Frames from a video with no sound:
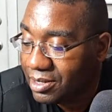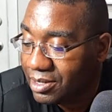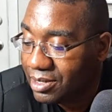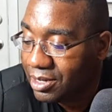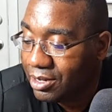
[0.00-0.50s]

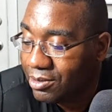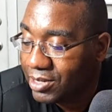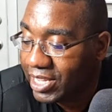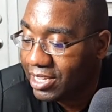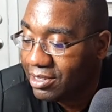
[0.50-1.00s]
Oh,
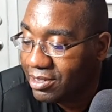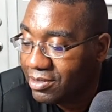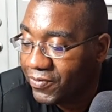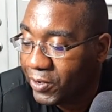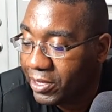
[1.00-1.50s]
okay.
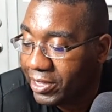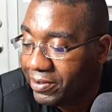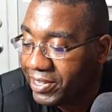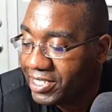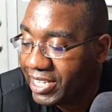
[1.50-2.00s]
Fallout
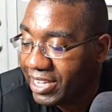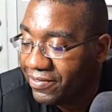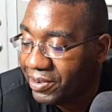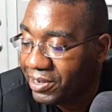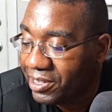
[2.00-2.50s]
is not
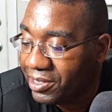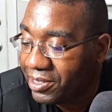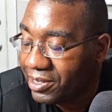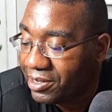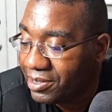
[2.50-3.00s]
very
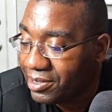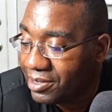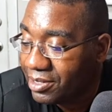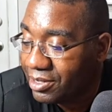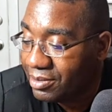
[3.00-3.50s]
good.
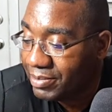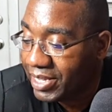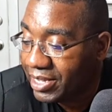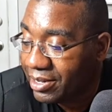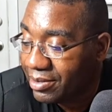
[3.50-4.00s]
Oh
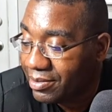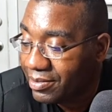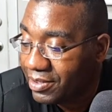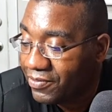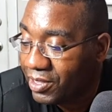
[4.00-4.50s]
man,
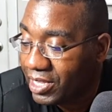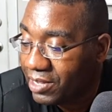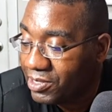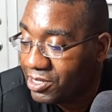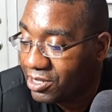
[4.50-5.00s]
Fallout
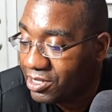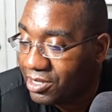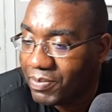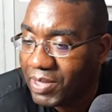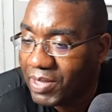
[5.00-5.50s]
was
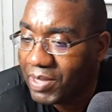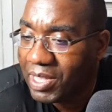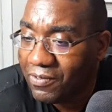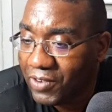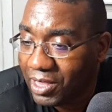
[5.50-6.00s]
awesome.
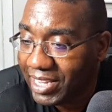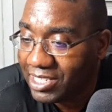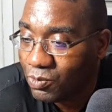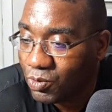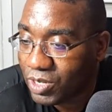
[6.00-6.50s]
Fallout has a
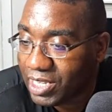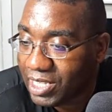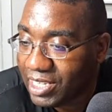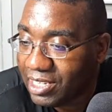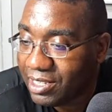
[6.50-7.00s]

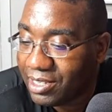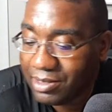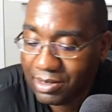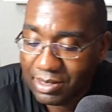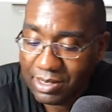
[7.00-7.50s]
really
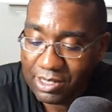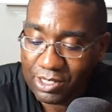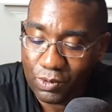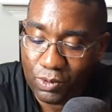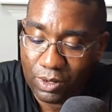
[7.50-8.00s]
good
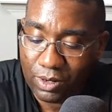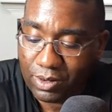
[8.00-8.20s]
score.